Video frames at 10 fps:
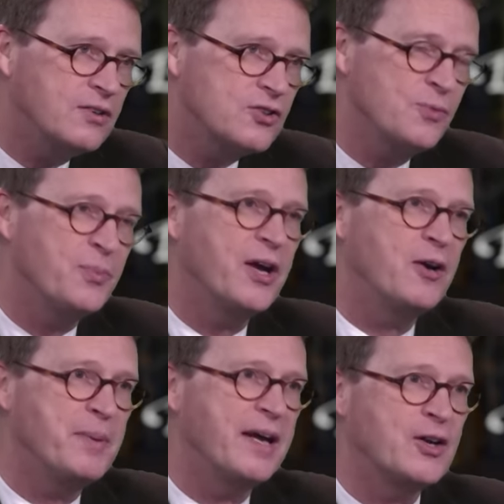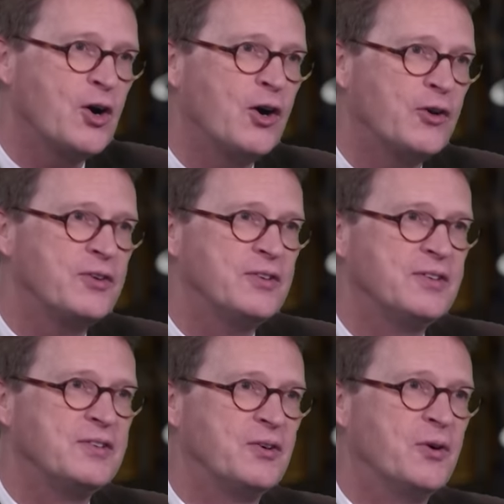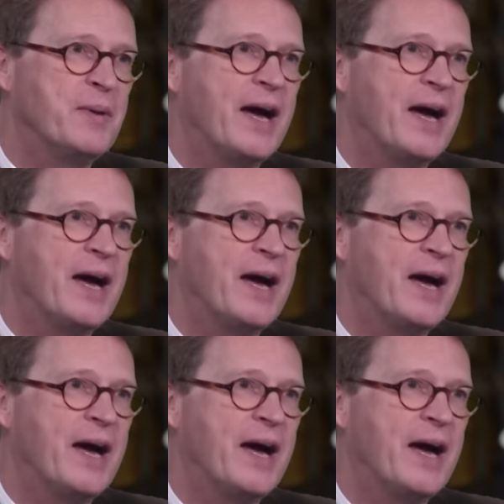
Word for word: should we obey God or yes.